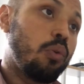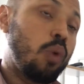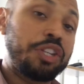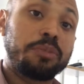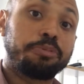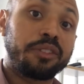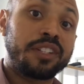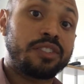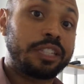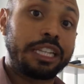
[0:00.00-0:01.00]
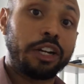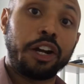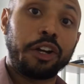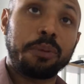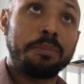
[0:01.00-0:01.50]
what you previously
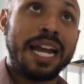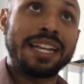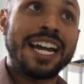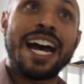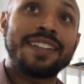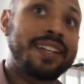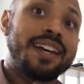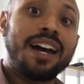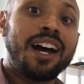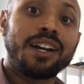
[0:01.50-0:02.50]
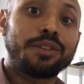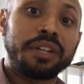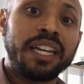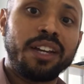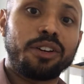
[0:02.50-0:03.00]
learned might not
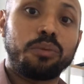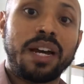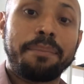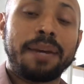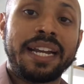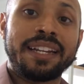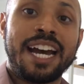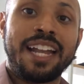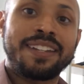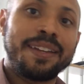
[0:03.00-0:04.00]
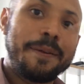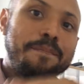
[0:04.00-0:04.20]
agree or might not